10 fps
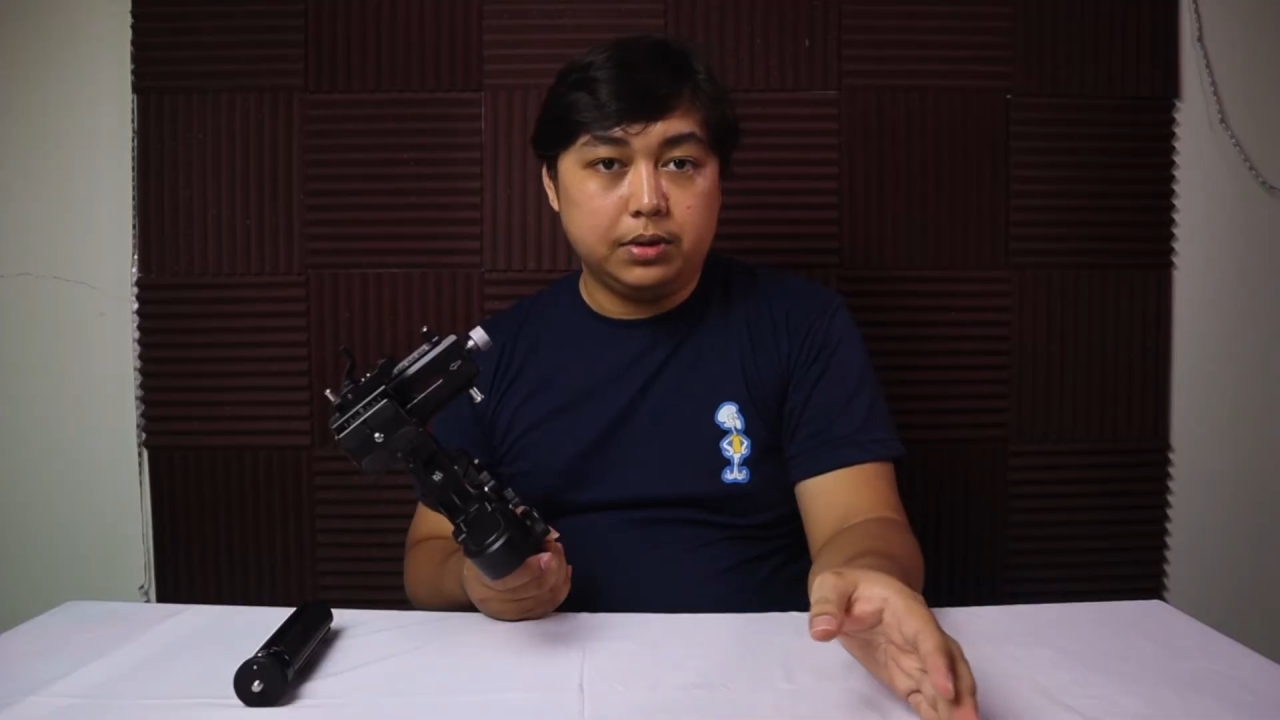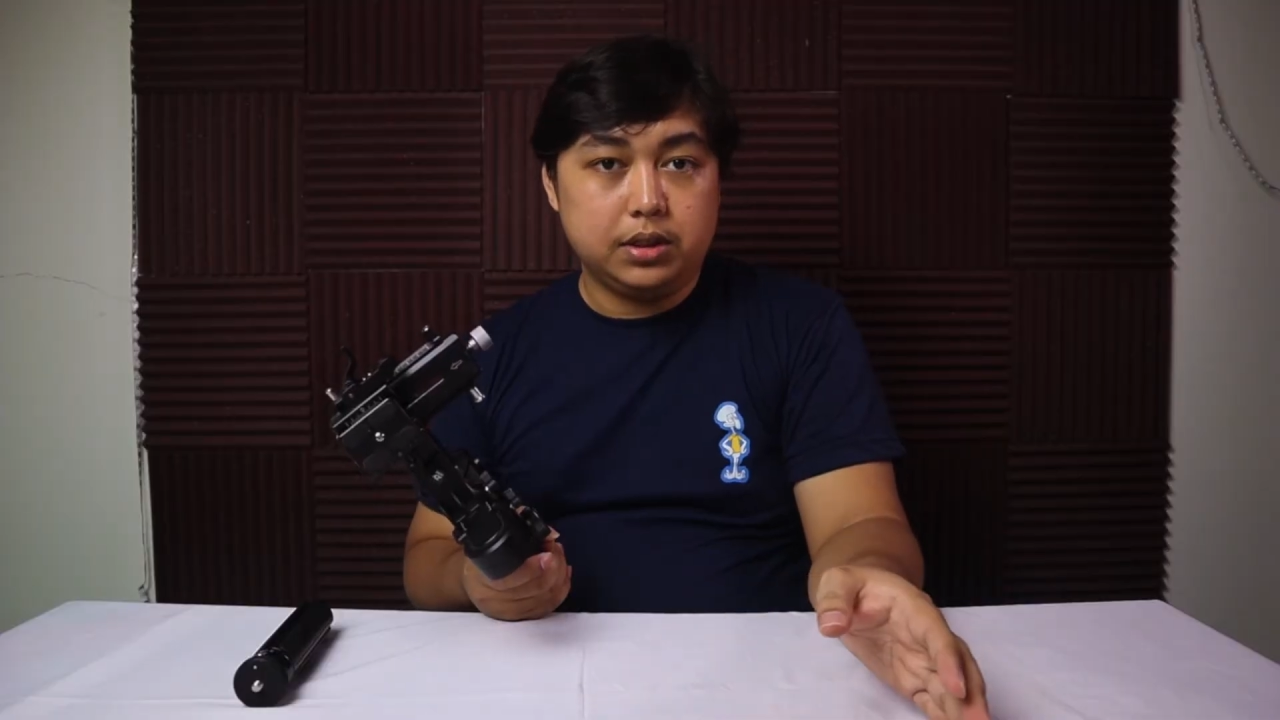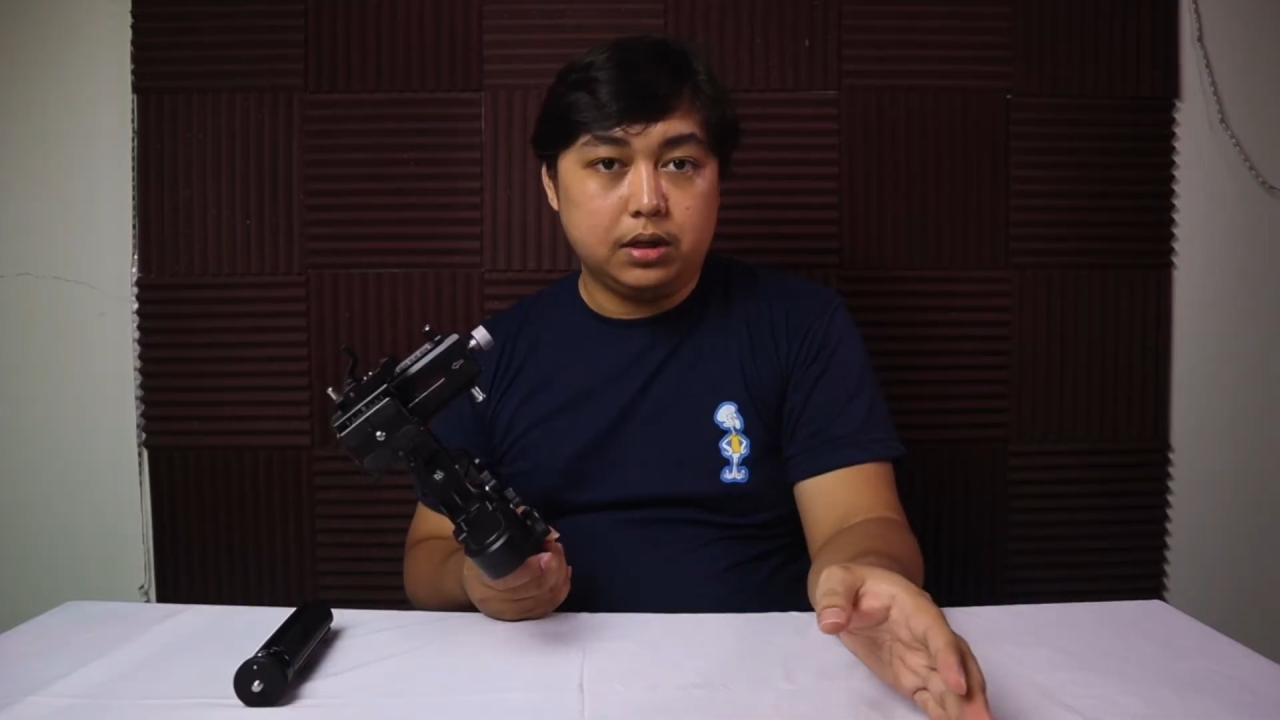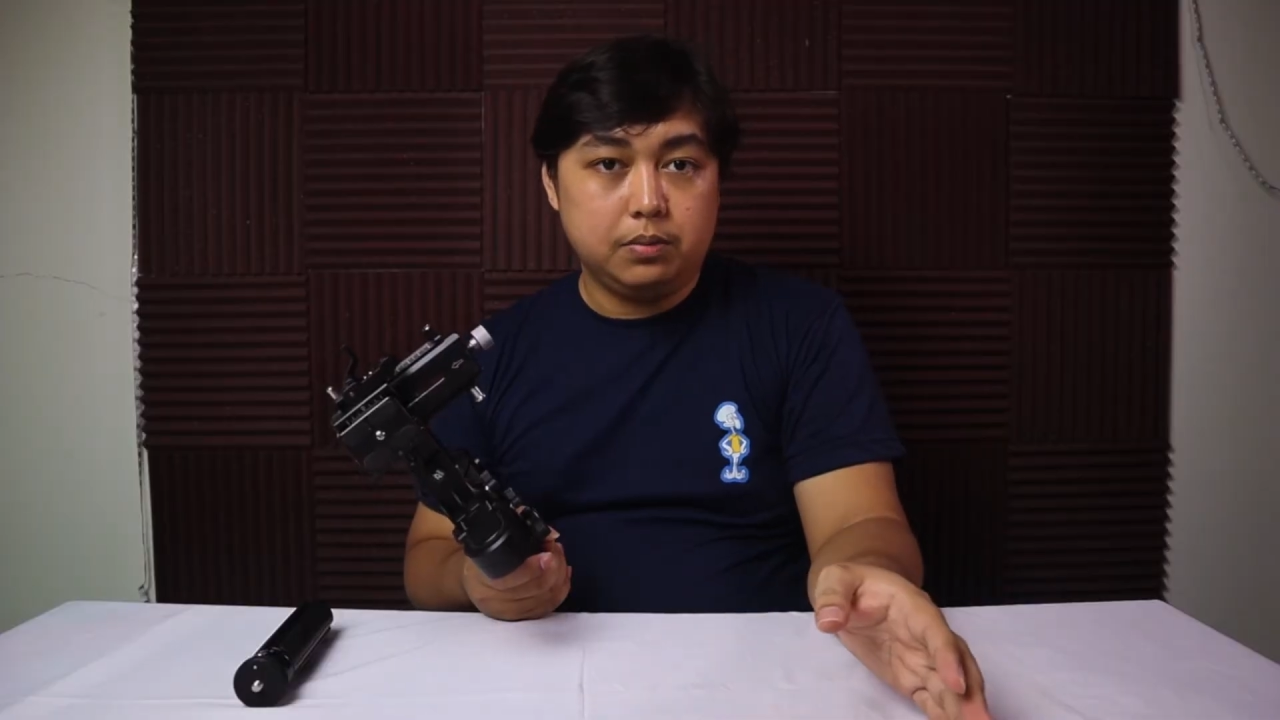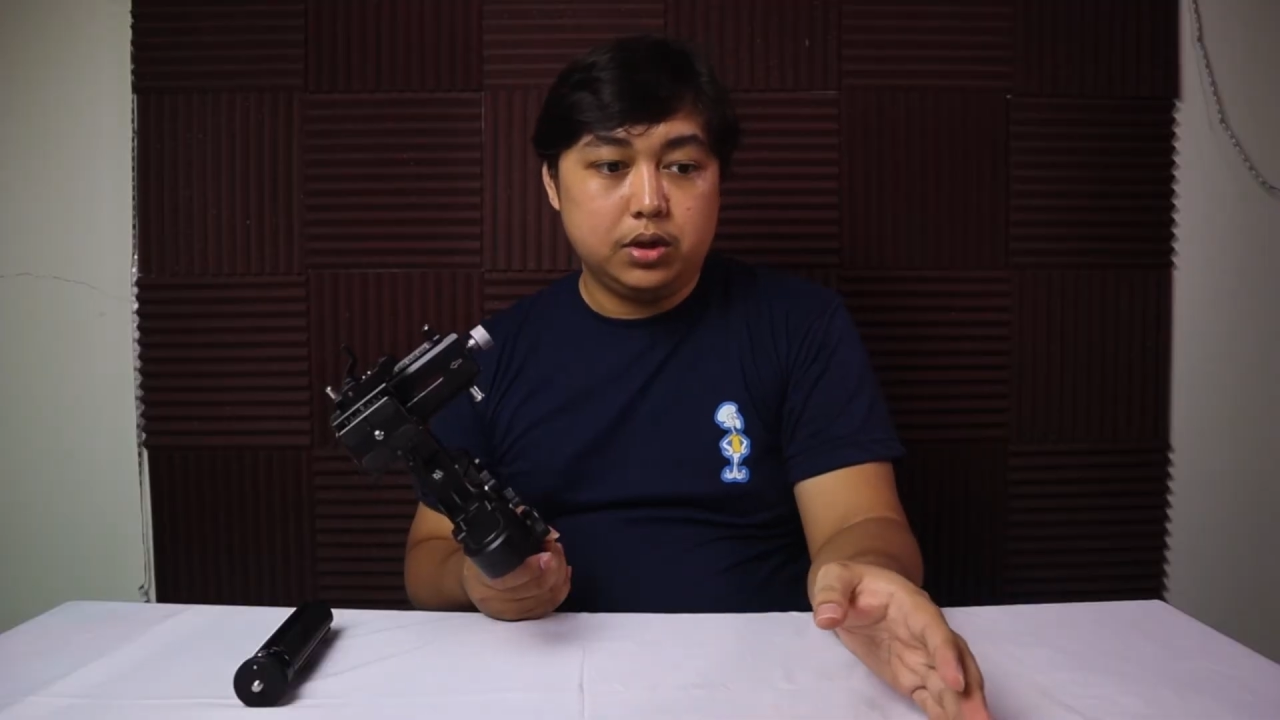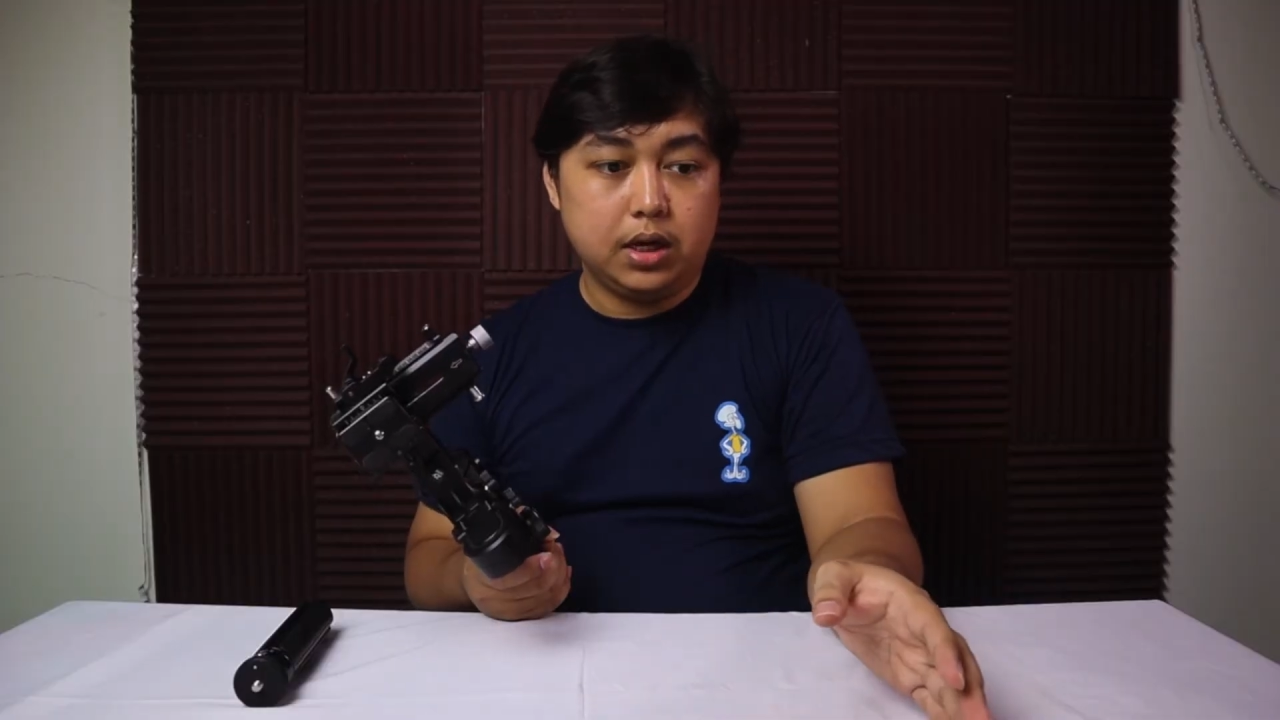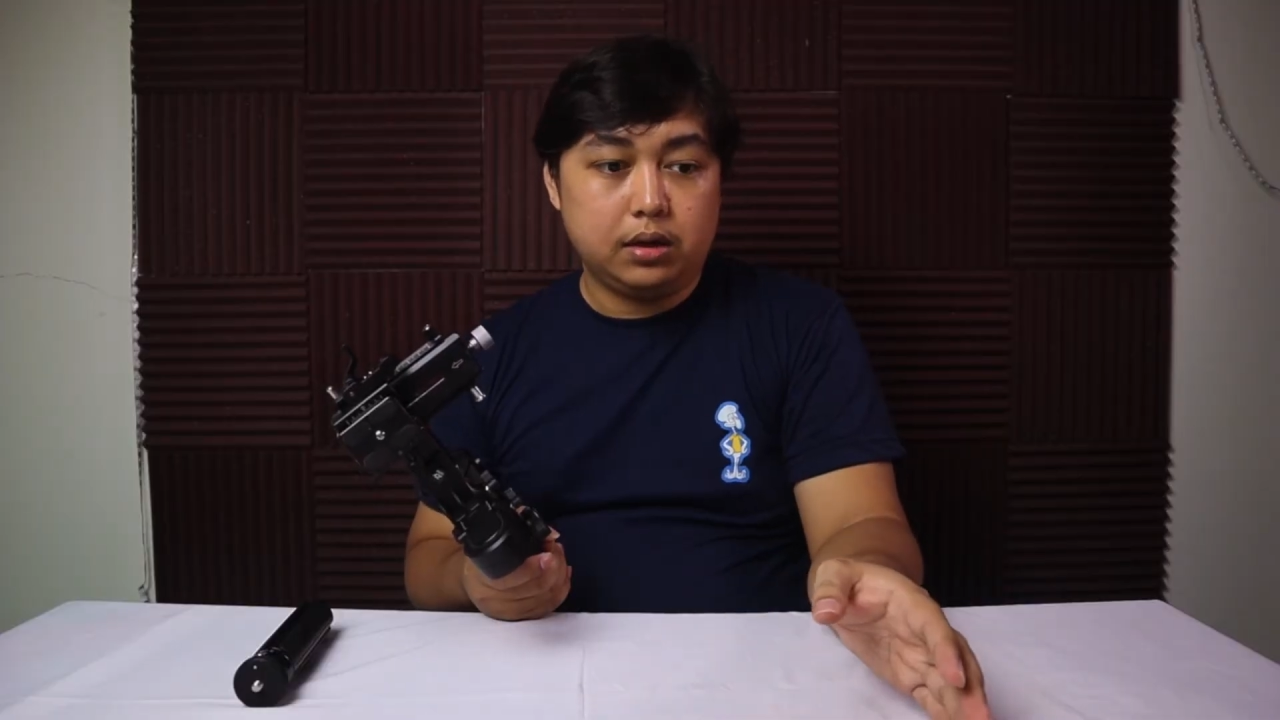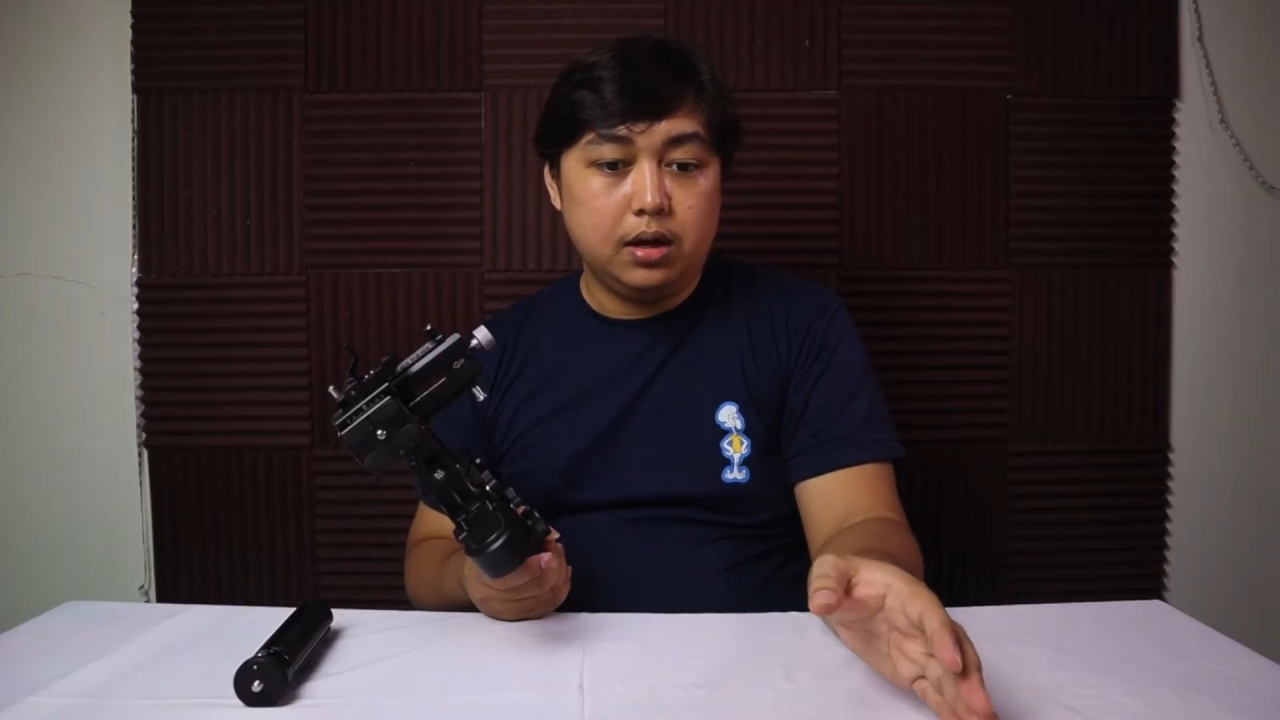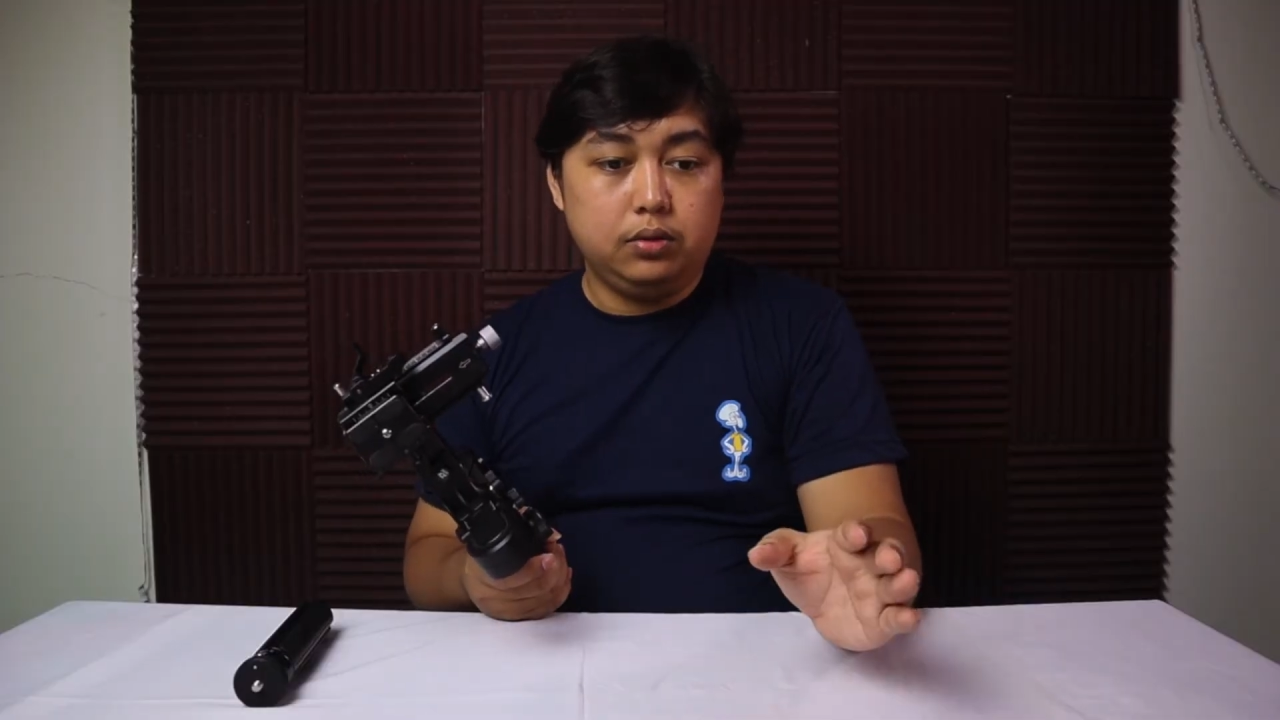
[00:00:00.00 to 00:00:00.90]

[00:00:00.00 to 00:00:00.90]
subject